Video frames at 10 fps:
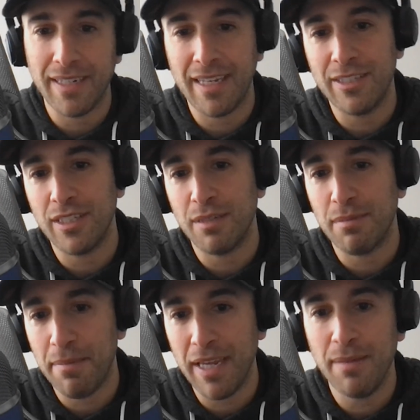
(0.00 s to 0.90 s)
attention to
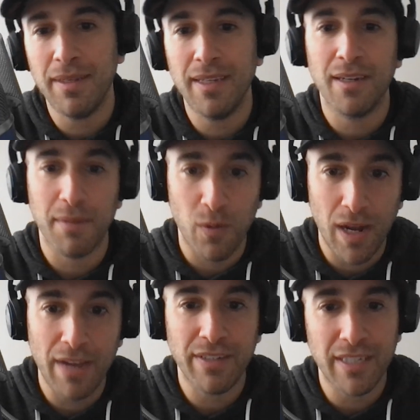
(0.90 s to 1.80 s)
my baby or my
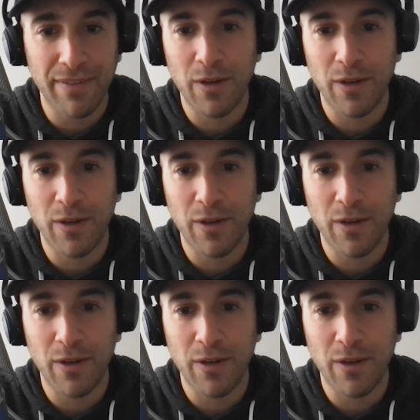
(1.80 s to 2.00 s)
wife and stuff.